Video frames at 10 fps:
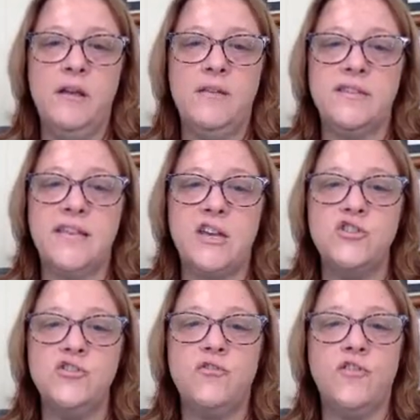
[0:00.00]
The
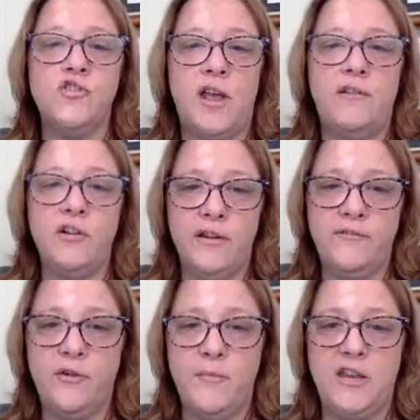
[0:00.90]
sessions are for general
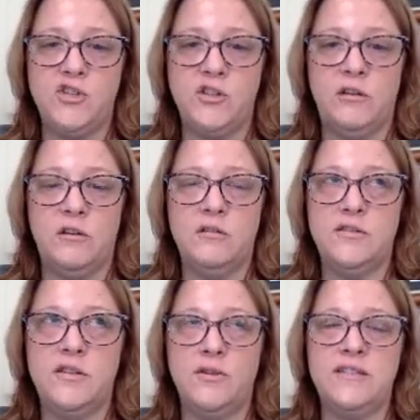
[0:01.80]
information,
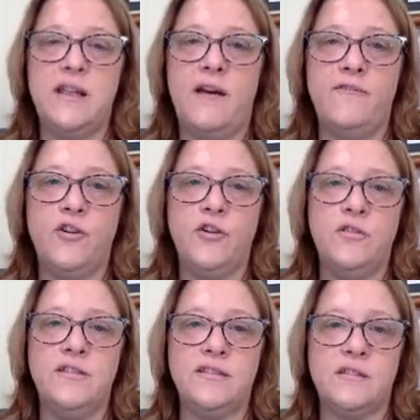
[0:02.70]
so it's not for you
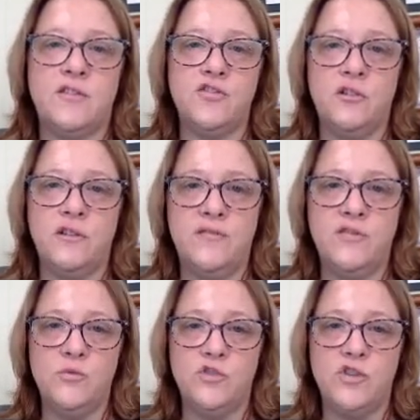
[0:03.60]
to discuss your
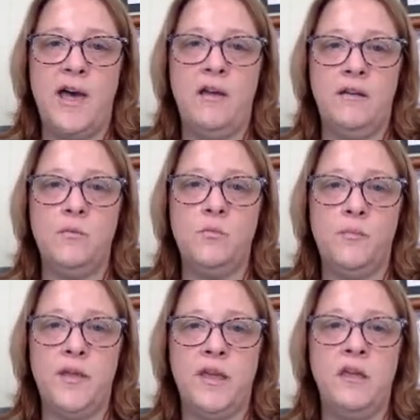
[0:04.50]
individual child. It will
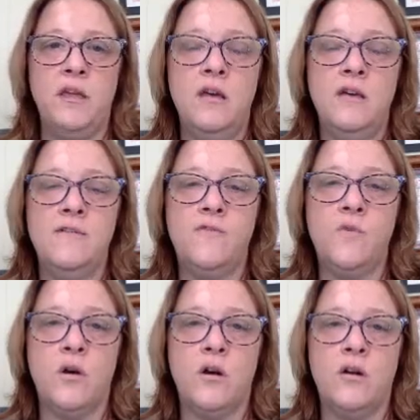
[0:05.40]
be
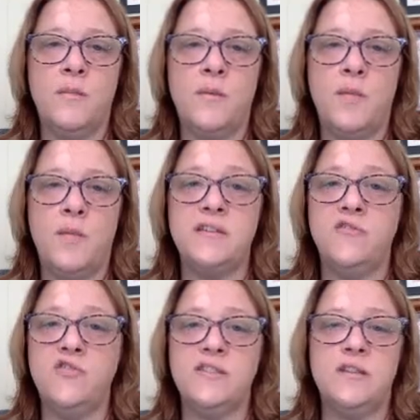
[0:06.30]
for the purpose
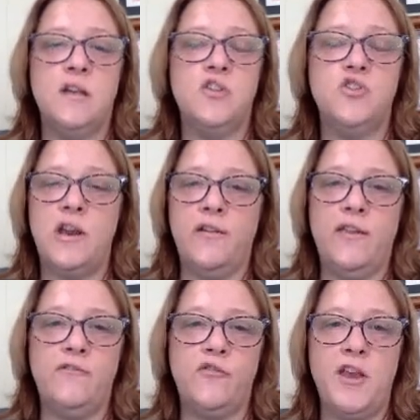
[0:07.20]
of just
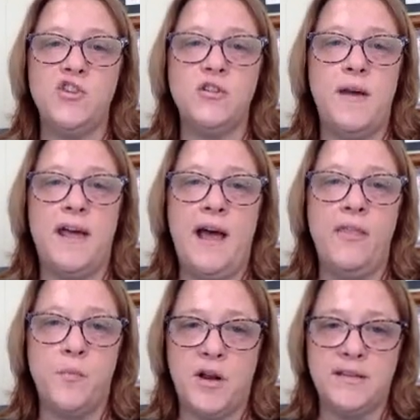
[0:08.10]
sharing the information about
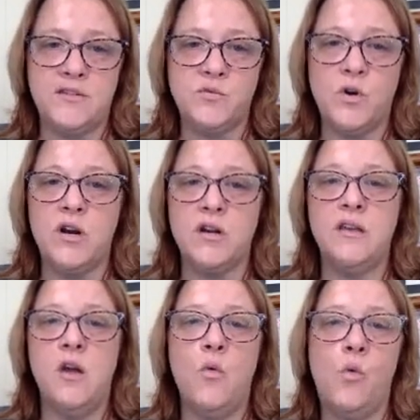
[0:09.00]
how the process
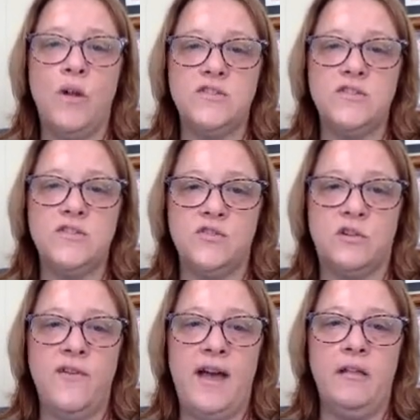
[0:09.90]
works, what
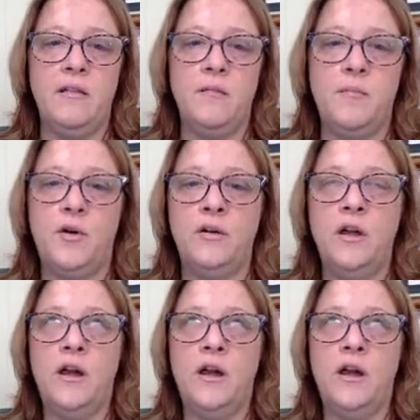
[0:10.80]
schools are available,